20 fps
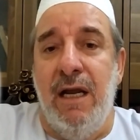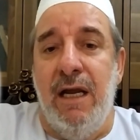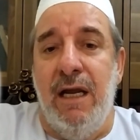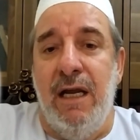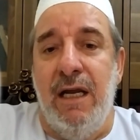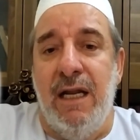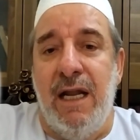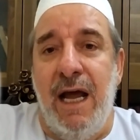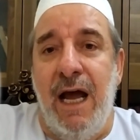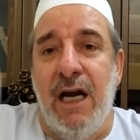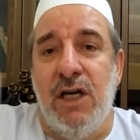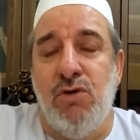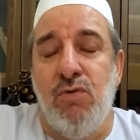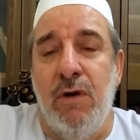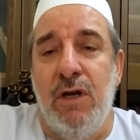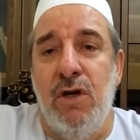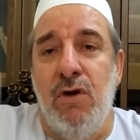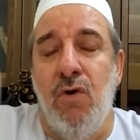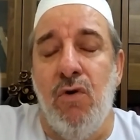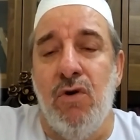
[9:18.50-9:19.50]
It
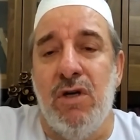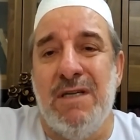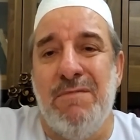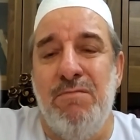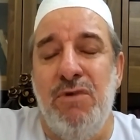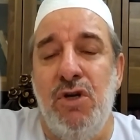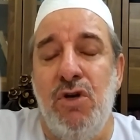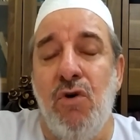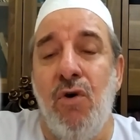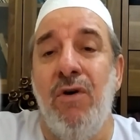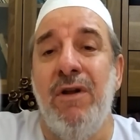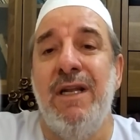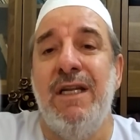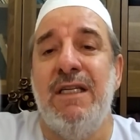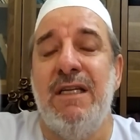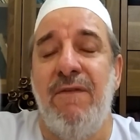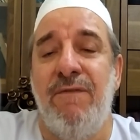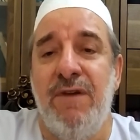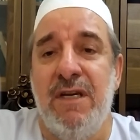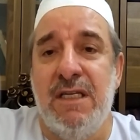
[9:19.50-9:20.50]
actually goes beyond
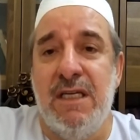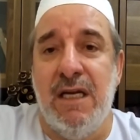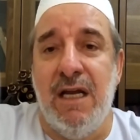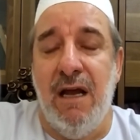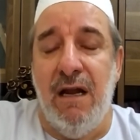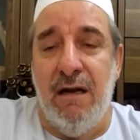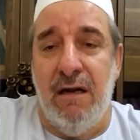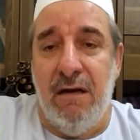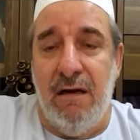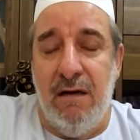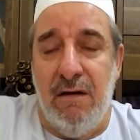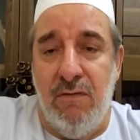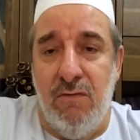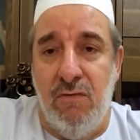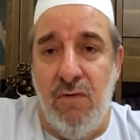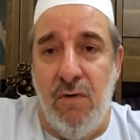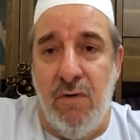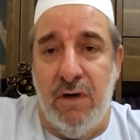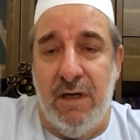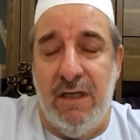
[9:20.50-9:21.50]
the physical
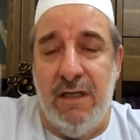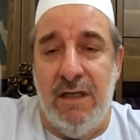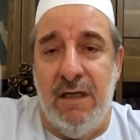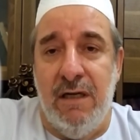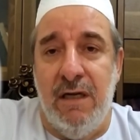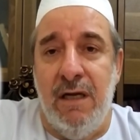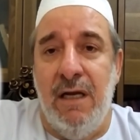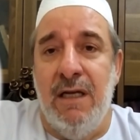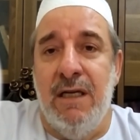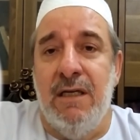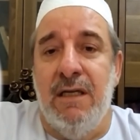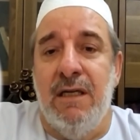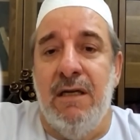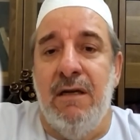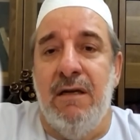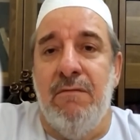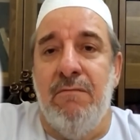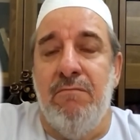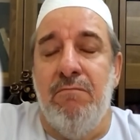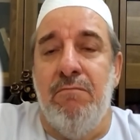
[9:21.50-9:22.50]
world
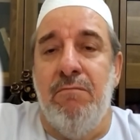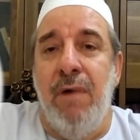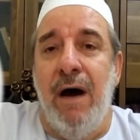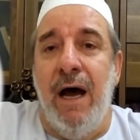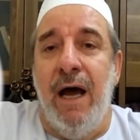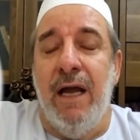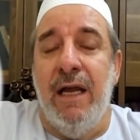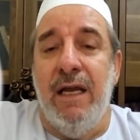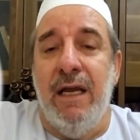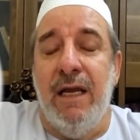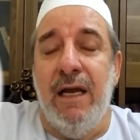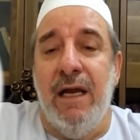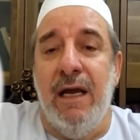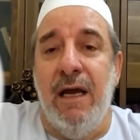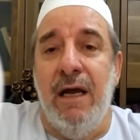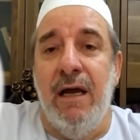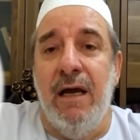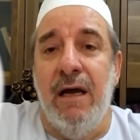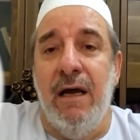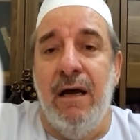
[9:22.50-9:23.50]
by
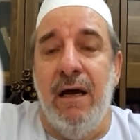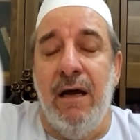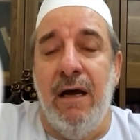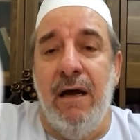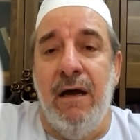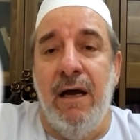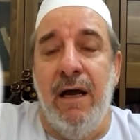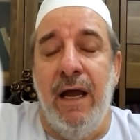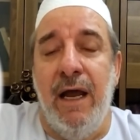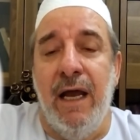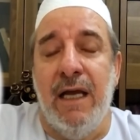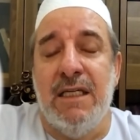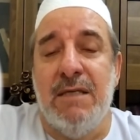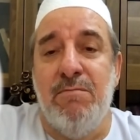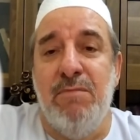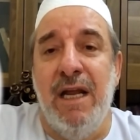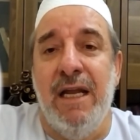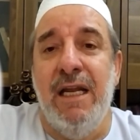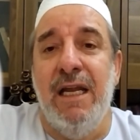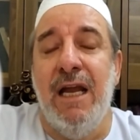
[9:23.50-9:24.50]

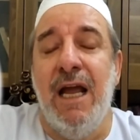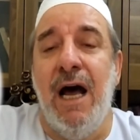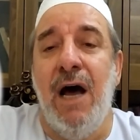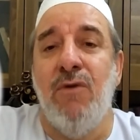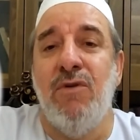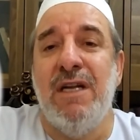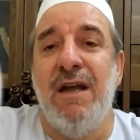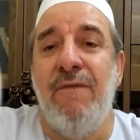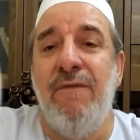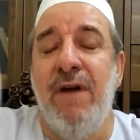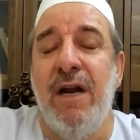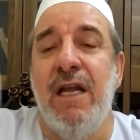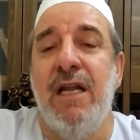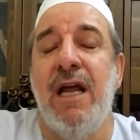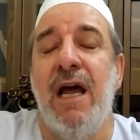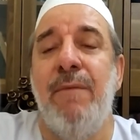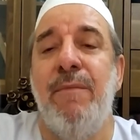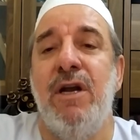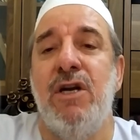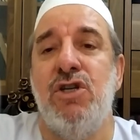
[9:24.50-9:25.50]
explaining how the very
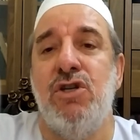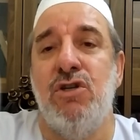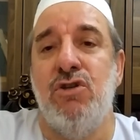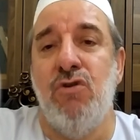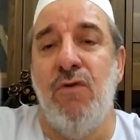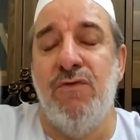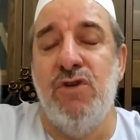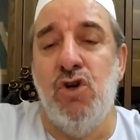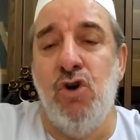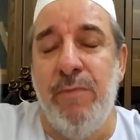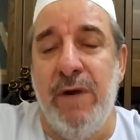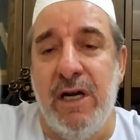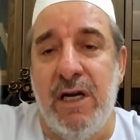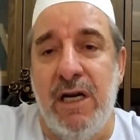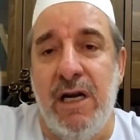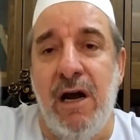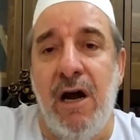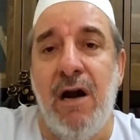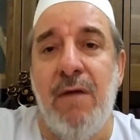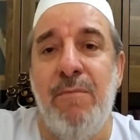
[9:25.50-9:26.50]
dimensions of
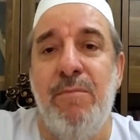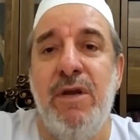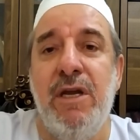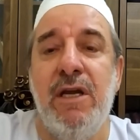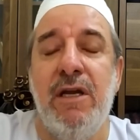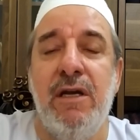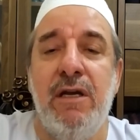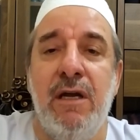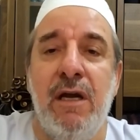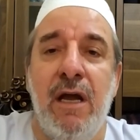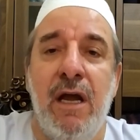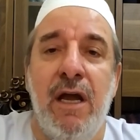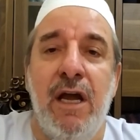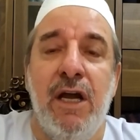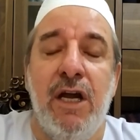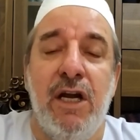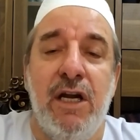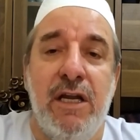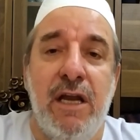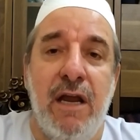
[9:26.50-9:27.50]
geometry are being
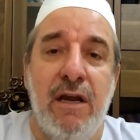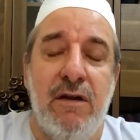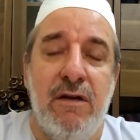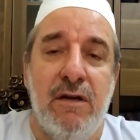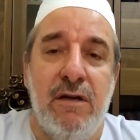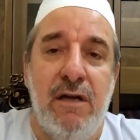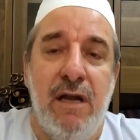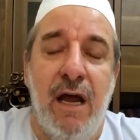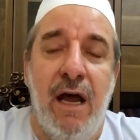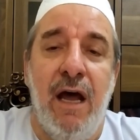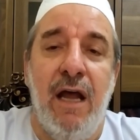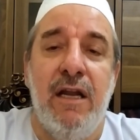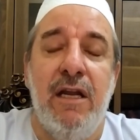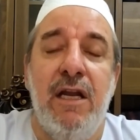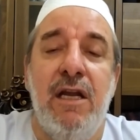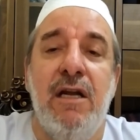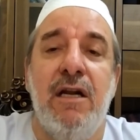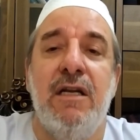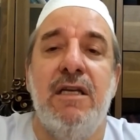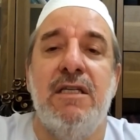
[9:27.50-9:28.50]
created. And
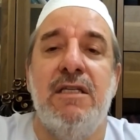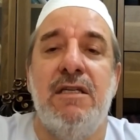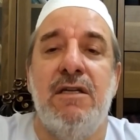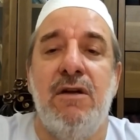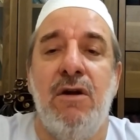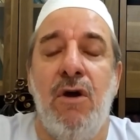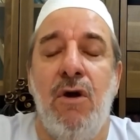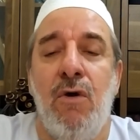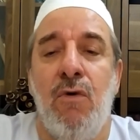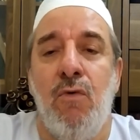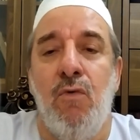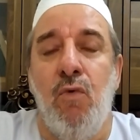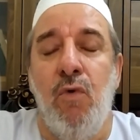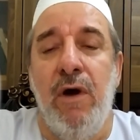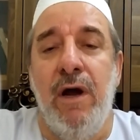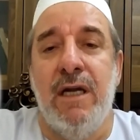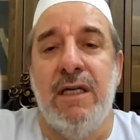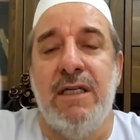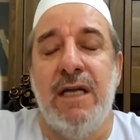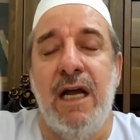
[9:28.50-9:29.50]
here is
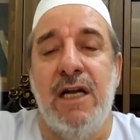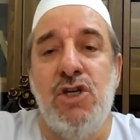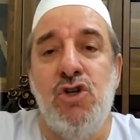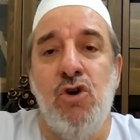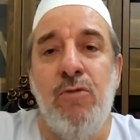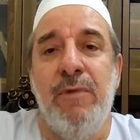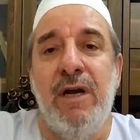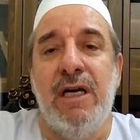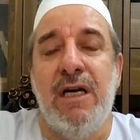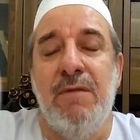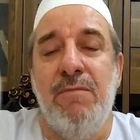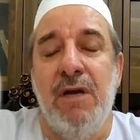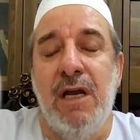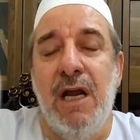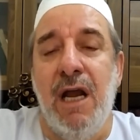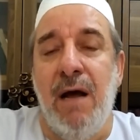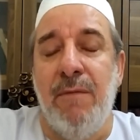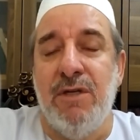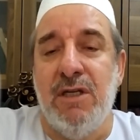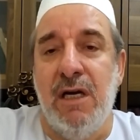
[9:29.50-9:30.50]
where the geometry
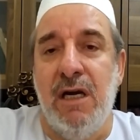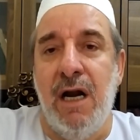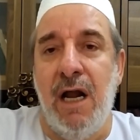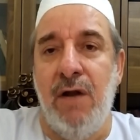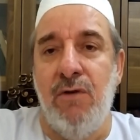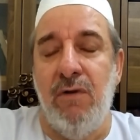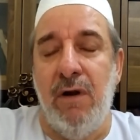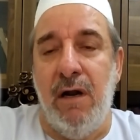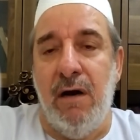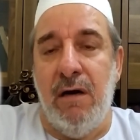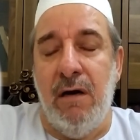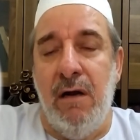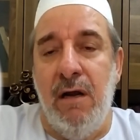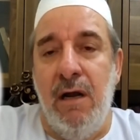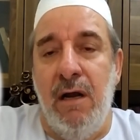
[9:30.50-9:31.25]
becomes granular.